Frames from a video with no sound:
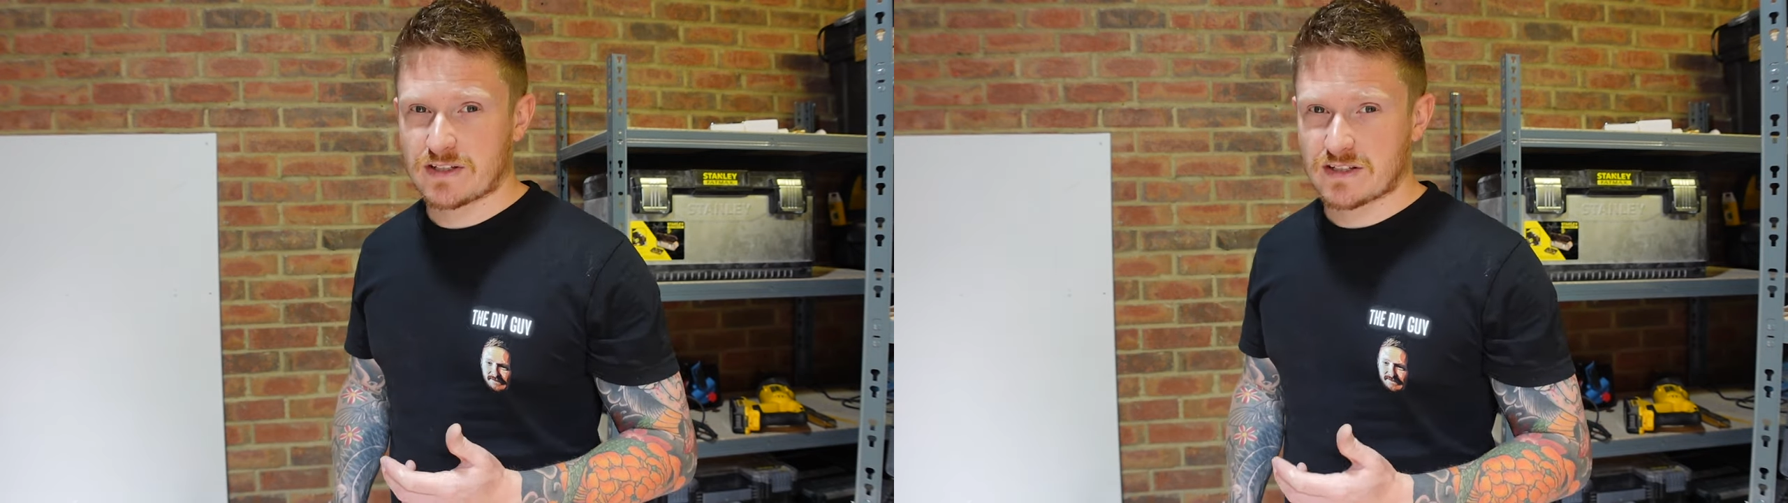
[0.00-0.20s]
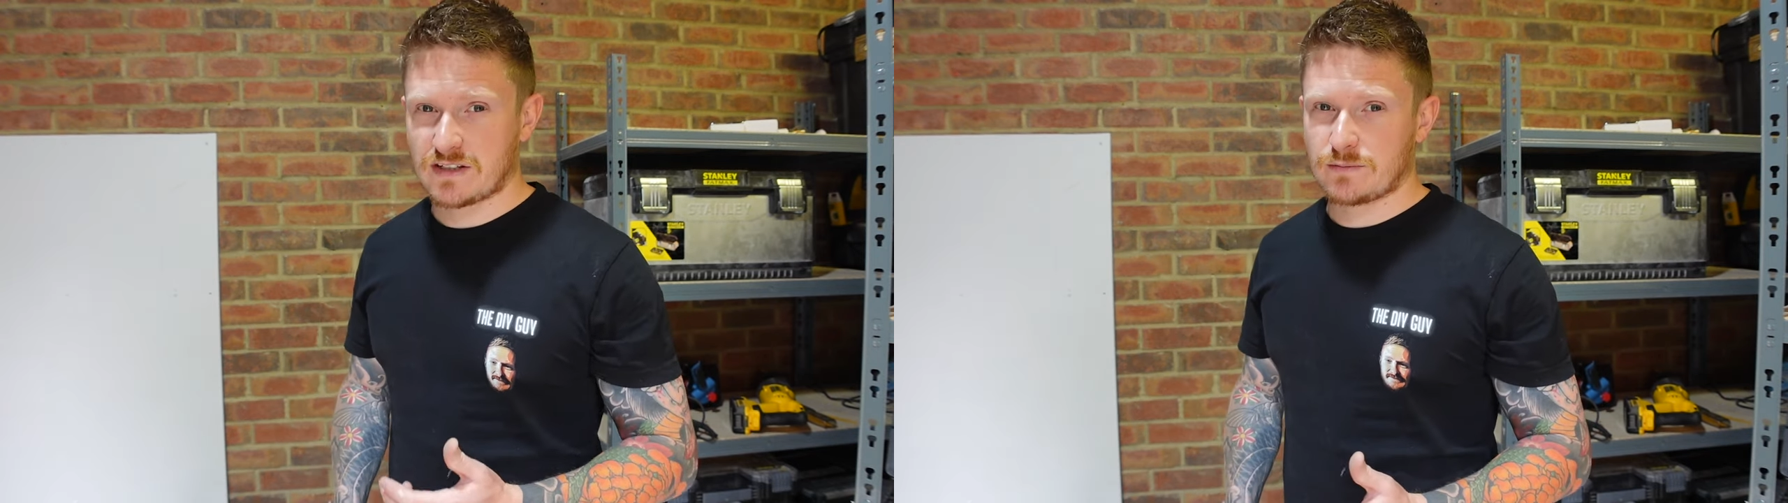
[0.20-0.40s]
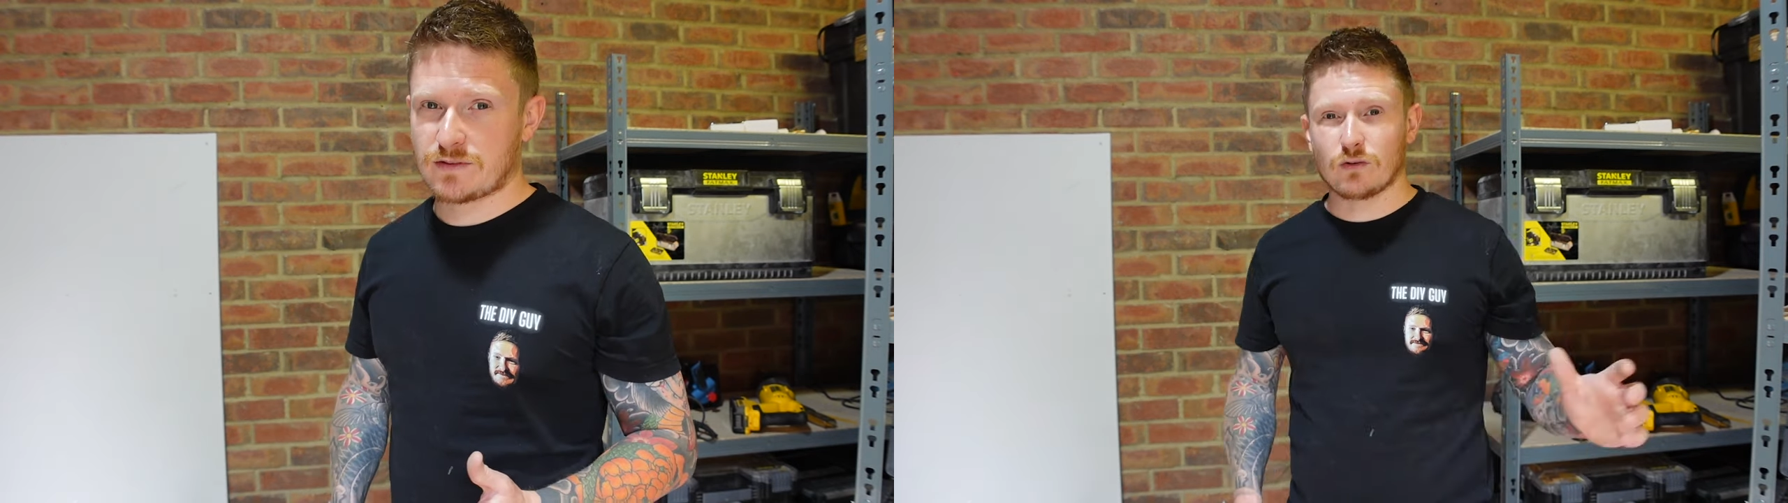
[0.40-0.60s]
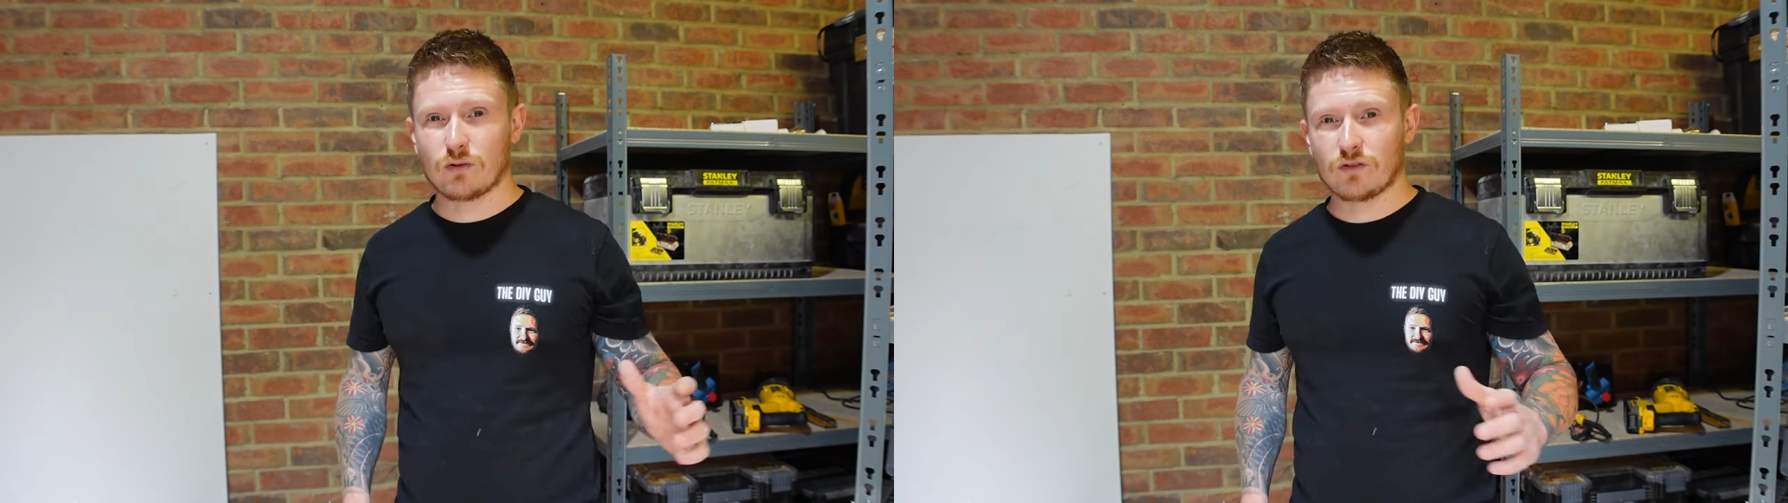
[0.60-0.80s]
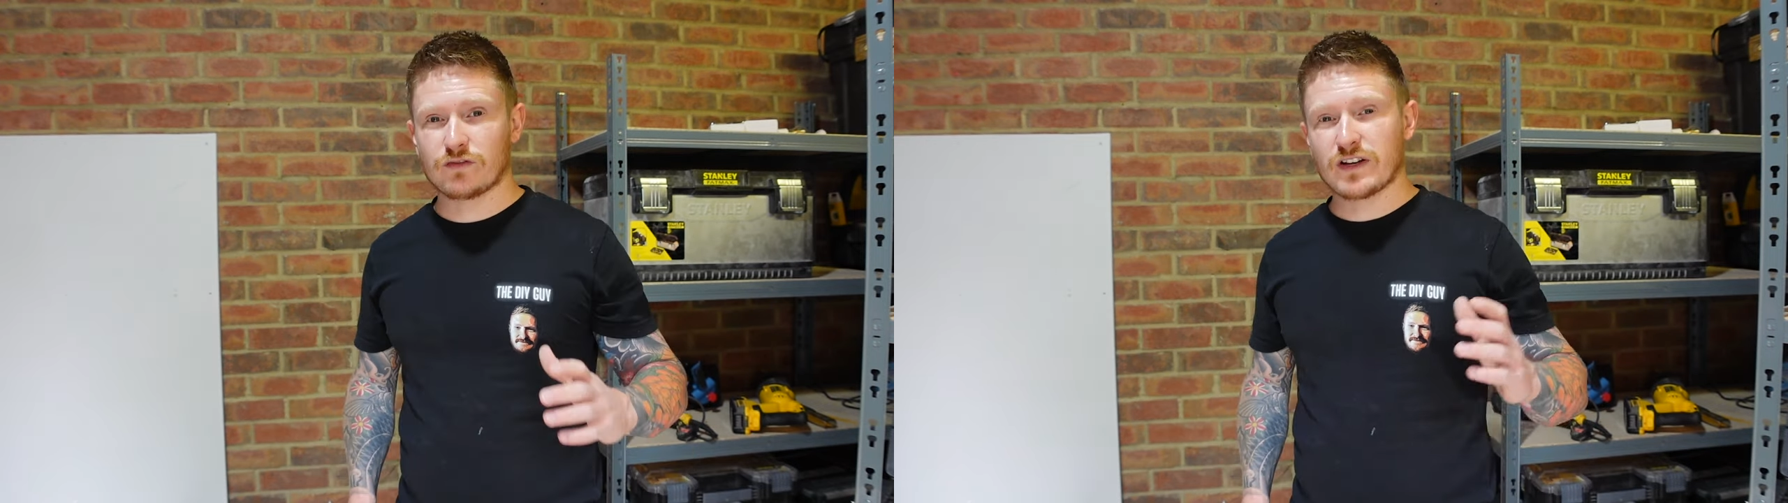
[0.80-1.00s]
sleepers
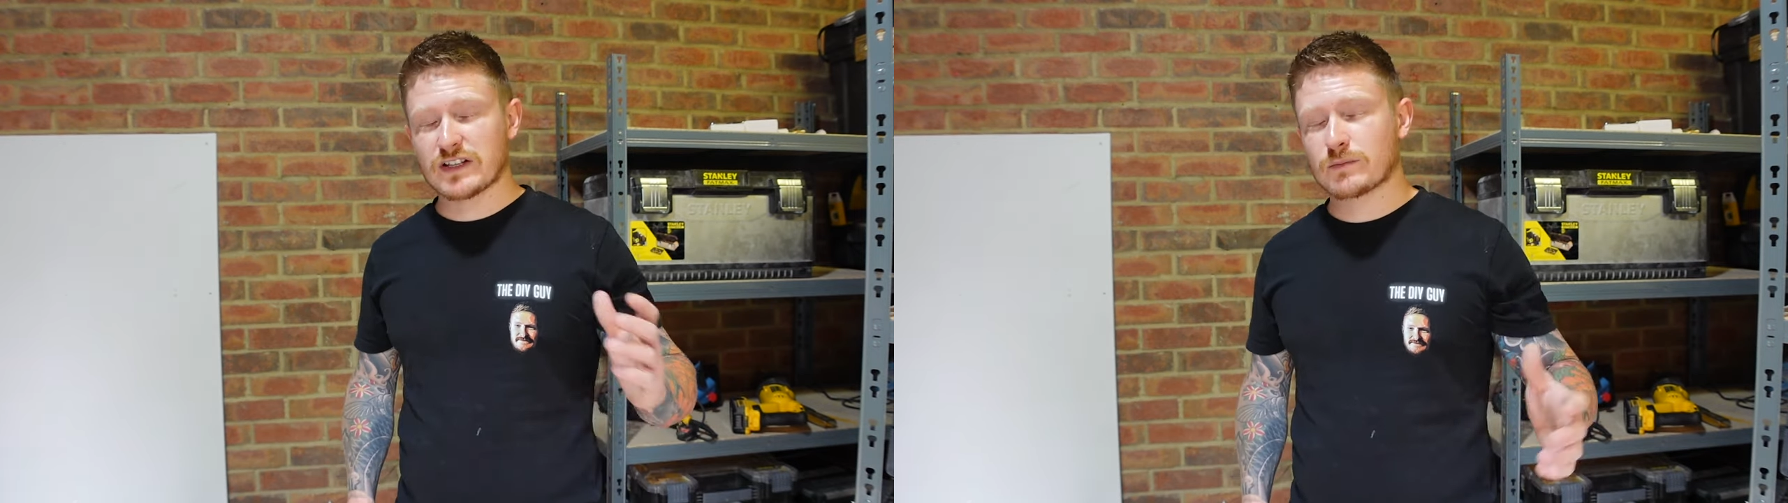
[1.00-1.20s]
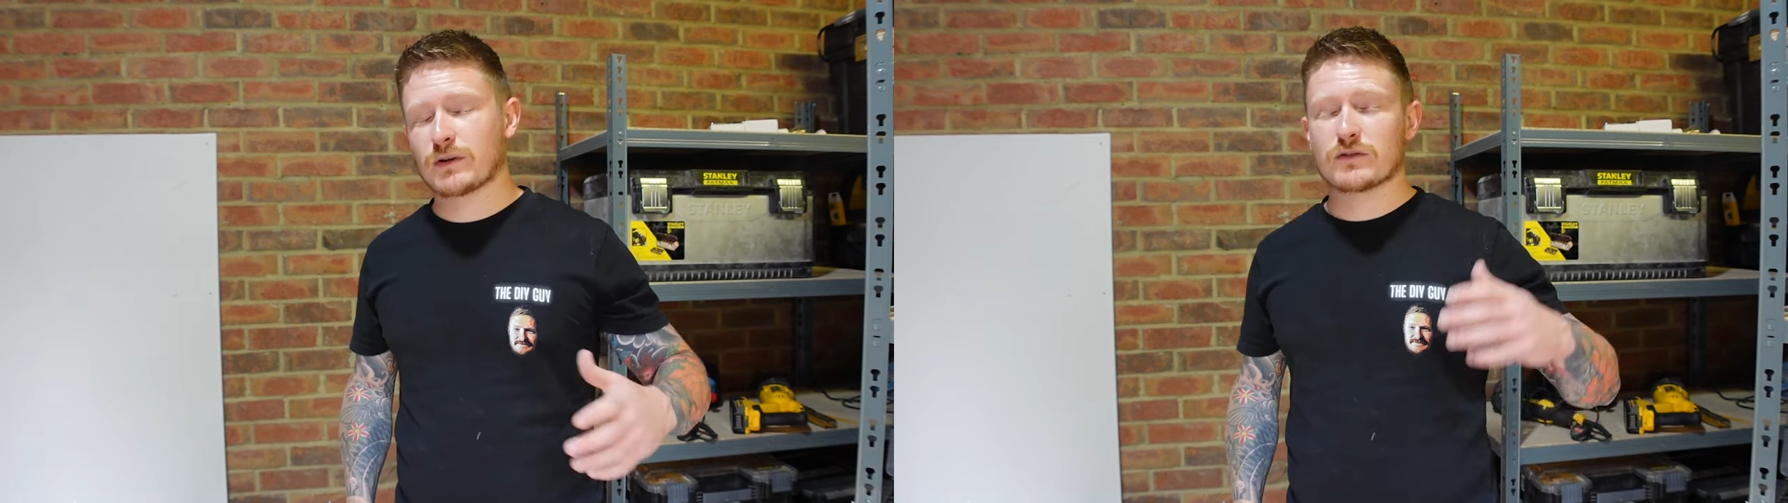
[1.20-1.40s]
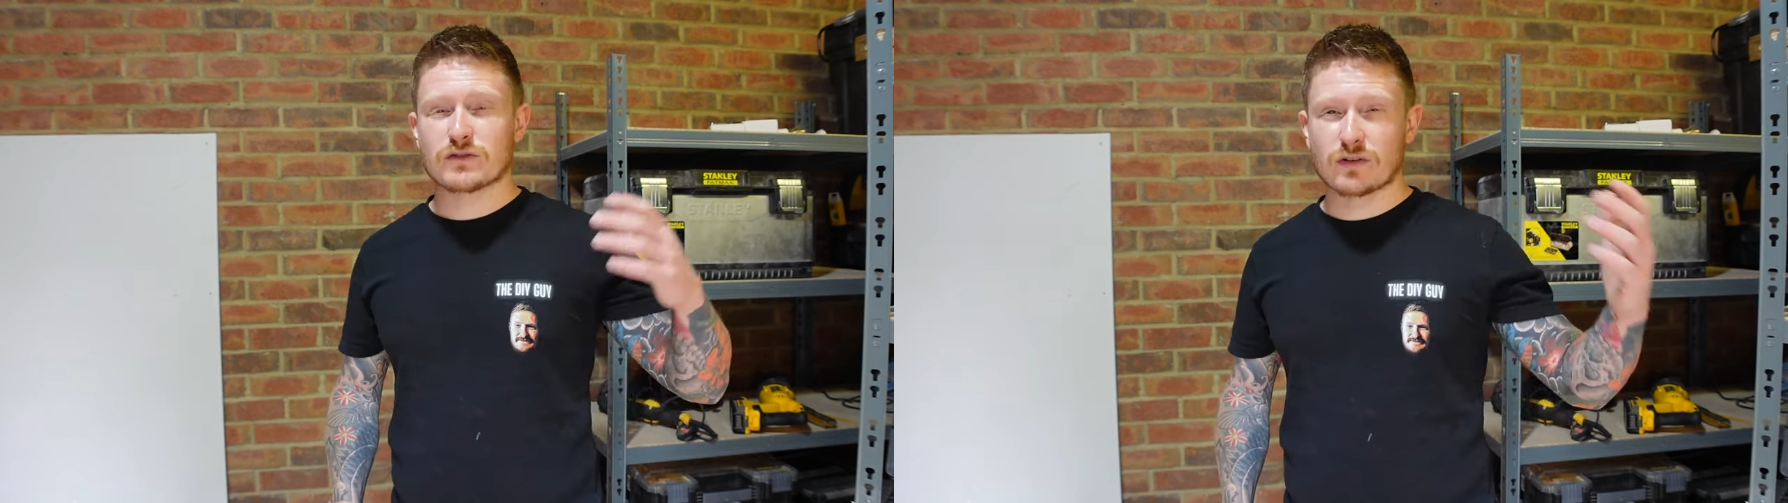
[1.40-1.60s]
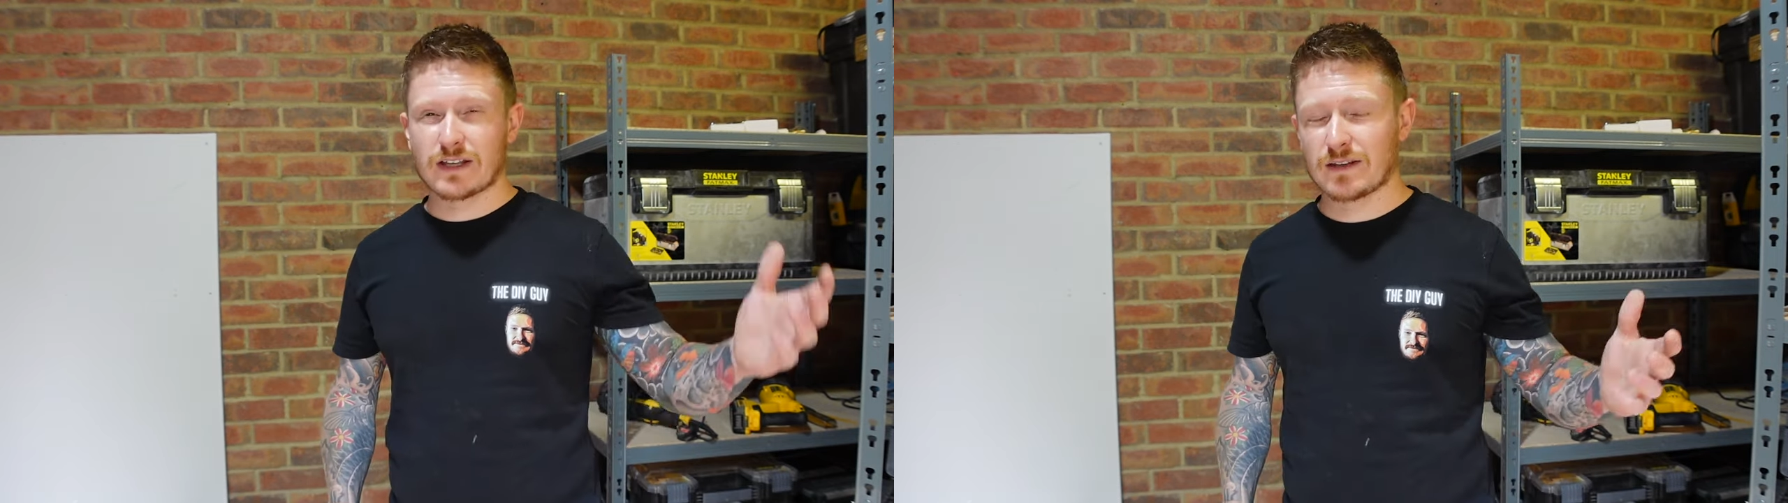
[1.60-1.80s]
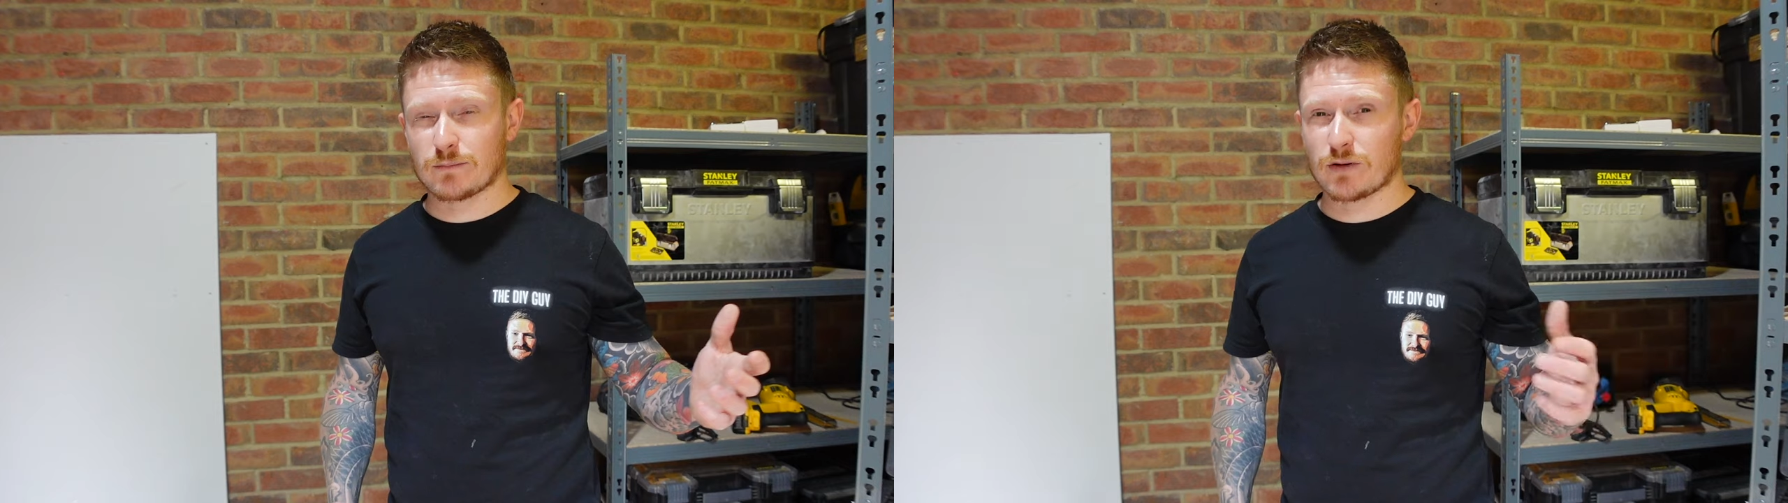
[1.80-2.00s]
or fence posts or gate